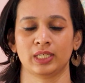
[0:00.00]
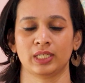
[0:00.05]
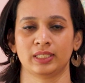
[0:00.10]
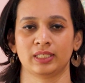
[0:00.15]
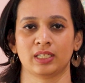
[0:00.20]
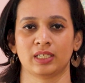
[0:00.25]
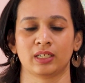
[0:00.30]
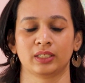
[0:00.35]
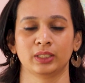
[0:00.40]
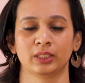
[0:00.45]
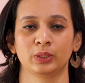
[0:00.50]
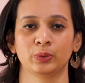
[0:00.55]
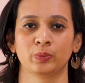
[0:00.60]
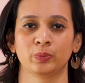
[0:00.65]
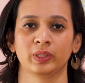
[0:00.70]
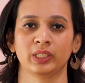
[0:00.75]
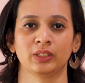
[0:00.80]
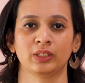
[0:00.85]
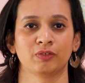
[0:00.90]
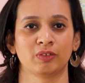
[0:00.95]
I started
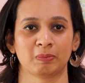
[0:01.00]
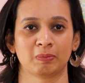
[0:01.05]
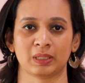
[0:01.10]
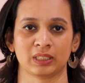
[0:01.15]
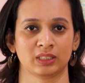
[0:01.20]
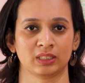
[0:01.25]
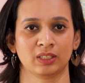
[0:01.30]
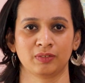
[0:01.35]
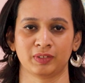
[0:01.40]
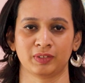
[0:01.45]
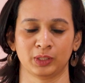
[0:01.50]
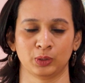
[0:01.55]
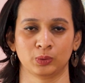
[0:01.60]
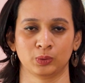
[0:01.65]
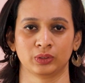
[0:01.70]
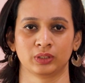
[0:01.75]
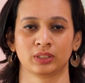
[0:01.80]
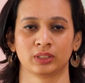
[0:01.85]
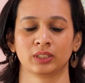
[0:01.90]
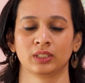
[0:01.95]
with Vipassana
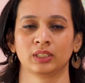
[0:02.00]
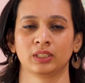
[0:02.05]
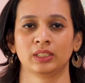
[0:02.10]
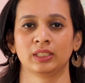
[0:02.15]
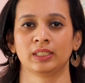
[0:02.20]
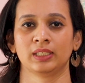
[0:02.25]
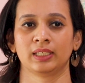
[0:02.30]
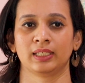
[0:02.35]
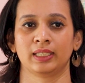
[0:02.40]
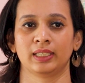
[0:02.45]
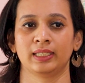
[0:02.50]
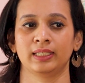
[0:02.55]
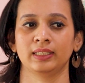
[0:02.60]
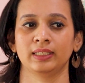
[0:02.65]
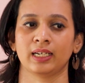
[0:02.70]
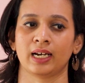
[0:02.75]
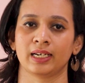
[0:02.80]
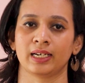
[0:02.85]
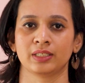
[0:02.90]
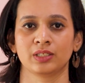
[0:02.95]
videos.
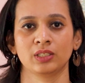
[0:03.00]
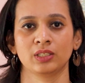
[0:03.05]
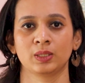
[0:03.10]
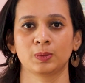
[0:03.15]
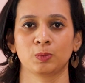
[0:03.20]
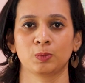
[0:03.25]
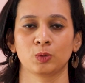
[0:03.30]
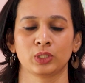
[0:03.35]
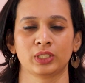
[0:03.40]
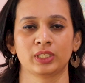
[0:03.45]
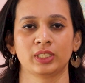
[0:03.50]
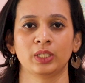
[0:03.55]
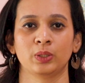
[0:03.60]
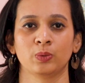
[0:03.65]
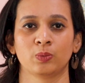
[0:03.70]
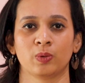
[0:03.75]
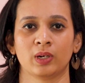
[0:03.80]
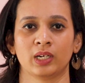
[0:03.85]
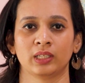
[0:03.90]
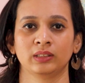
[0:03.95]
And I just posted
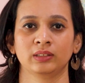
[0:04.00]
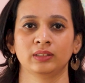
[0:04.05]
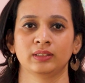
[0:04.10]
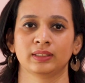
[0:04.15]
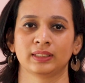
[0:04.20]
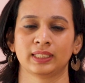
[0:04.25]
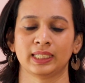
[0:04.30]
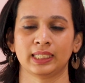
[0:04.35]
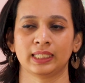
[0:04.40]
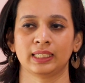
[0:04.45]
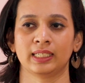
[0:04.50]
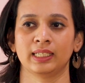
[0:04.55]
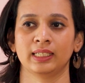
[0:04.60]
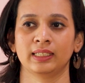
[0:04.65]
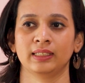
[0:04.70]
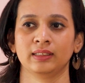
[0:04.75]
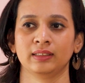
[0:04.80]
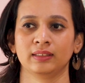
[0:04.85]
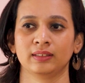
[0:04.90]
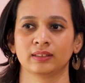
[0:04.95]
one
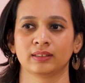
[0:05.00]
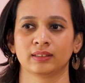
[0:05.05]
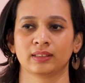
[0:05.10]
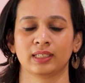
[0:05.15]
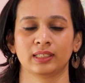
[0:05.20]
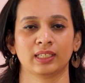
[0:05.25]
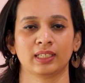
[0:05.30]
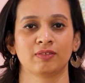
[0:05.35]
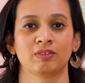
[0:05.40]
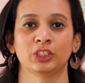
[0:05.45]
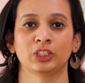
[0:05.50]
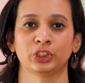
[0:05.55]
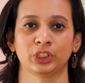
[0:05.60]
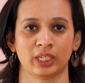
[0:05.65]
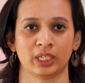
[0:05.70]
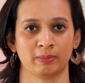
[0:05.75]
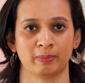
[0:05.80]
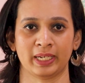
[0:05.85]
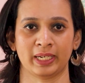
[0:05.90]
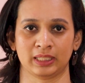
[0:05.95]
thinking that I will
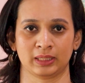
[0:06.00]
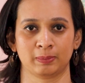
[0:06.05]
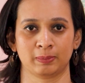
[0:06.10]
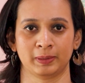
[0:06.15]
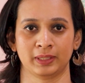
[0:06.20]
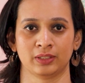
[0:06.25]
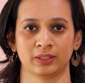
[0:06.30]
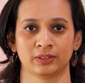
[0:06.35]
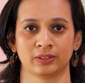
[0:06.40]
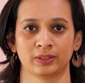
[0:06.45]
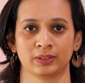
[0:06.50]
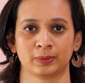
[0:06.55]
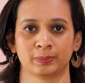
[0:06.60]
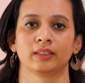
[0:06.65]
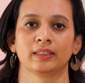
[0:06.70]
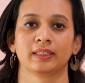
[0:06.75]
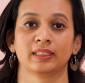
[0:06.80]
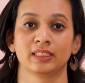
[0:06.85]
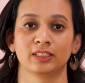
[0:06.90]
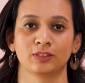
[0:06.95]
share my experience.
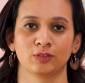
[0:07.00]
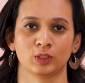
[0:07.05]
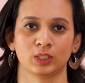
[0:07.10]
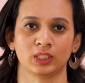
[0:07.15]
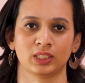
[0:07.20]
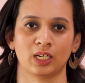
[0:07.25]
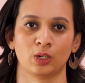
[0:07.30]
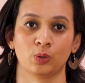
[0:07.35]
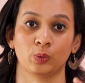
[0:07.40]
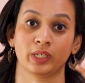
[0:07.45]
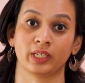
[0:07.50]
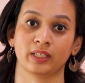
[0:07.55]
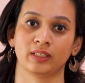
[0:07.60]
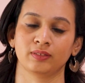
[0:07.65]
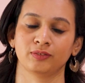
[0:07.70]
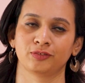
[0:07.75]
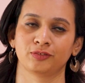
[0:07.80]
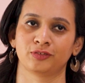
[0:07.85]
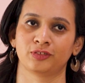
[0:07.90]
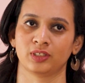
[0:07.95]
This was now
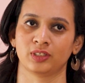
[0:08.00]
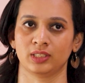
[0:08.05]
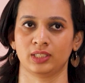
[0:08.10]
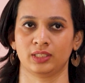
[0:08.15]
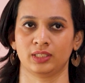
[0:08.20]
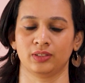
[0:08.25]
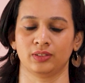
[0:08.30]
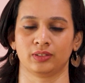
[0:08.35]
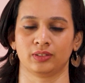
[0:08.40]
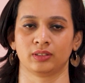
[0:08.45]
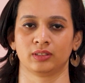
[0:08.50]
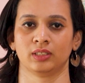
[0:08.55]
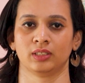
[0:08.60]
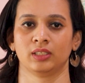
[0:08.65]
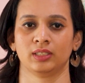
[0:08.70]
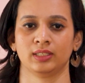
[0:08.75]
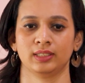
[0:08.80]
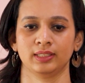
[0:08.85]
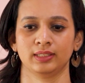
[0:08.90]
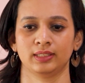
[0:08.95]
in 1st year.
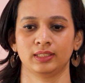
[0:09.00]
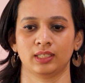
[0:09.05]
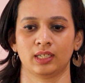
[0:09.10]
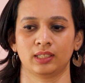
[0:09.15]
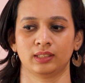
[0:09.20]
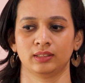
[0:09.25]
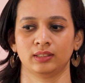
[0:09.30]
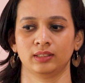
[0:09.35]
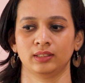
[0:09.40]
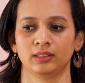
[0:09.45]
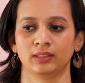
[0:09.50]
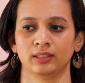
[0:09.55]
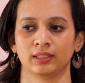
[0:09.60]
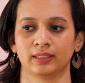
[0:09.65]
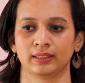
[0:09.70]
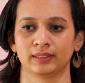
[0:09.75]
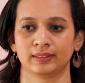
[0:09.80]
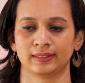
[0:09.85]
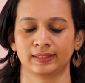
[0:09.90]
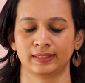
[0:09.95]
Then I started
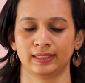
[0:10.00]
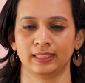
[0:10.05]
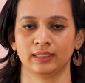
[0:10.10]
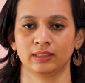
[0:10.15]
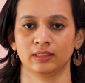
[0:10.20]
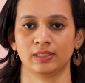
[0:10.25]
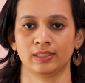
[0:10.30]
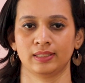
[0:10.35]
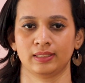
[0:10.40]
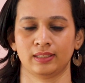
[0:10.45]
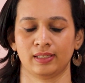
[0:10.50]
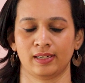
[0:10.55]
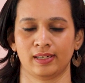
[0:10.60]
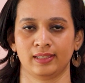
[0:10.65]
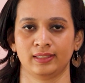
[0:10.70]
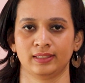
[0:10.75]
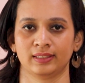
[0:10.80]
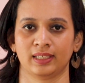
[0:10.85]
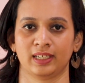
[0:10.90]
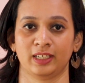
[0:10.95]
seeing the
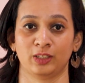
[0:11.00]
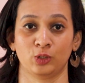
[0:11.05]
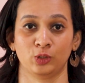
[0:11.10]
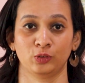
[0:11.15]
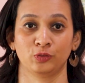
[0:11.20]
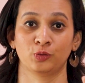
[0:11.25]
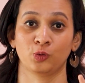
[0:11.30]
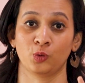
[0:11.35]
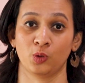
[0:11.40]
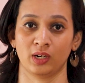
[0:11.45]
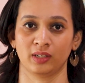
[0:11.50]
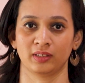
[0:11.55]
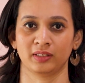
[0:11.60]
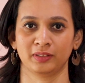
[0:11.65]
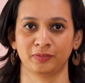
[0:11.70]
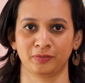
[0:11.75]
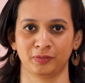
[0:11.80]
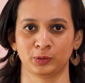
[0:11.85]
stats. I got 400